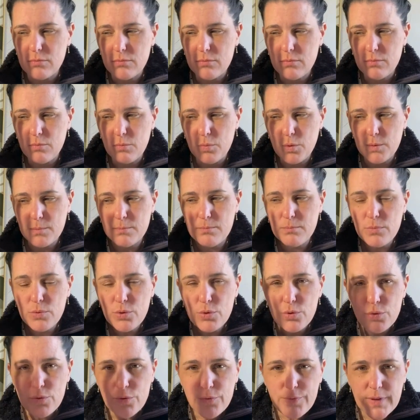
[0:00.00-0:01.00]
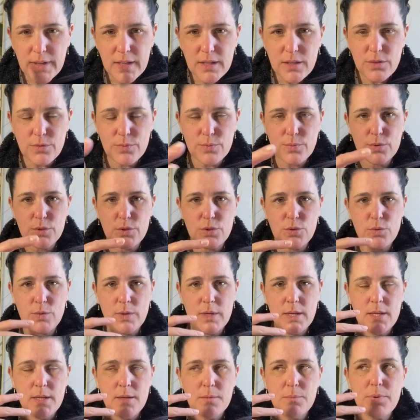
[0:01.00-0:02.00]
we're moving through,
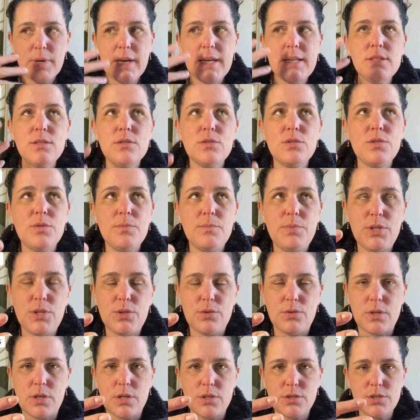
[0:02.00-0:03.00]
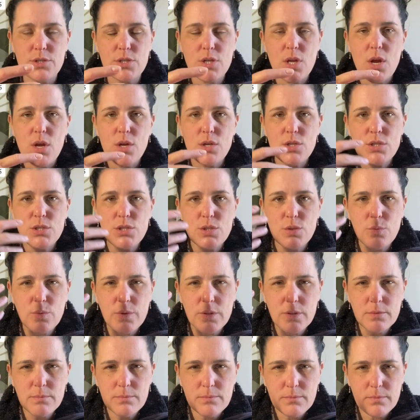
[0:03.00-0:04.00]
brains are computers.
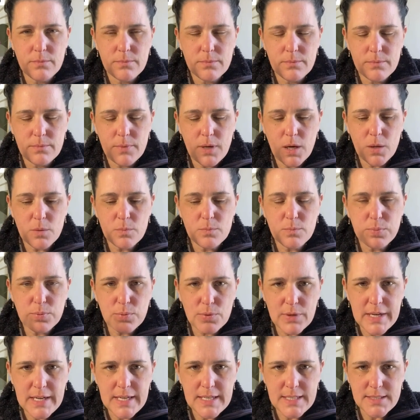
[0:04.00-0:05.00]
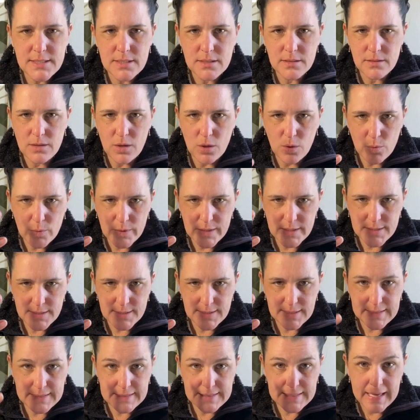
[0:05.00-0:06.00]
So our brains are always
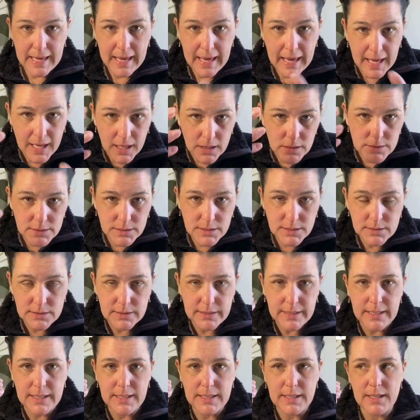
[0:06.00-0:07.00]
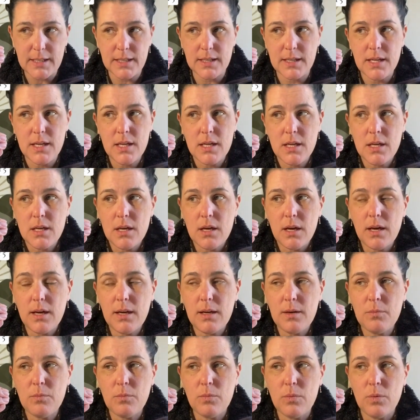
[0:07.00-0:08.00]
like calculating,
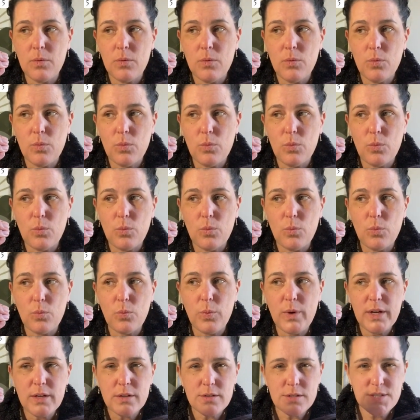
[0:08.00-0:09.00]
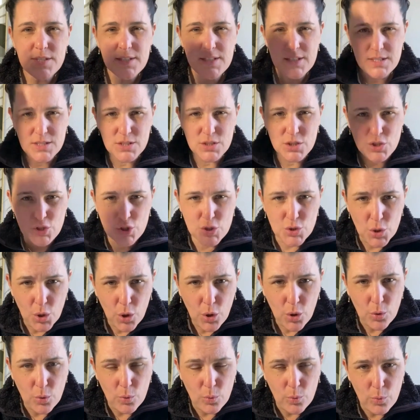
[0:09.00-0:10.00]
where does this
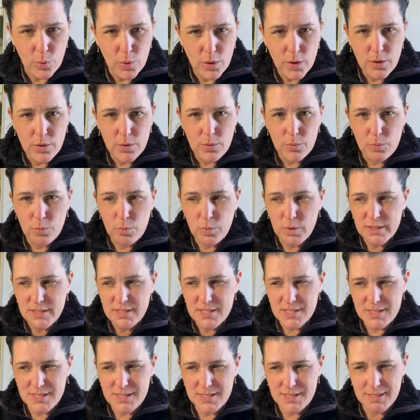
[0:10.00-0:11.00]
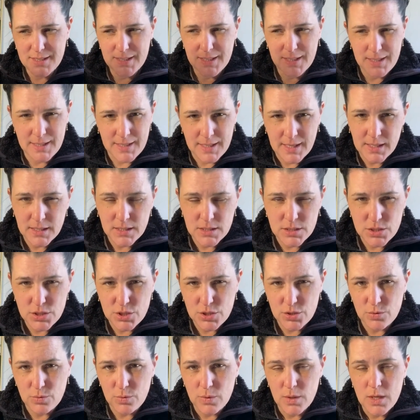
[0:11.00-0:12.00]
go? What does this connect
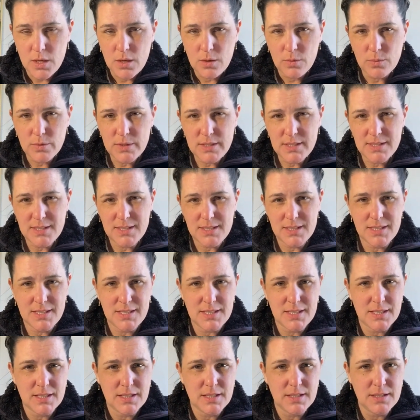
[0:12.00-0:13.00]
to? What is this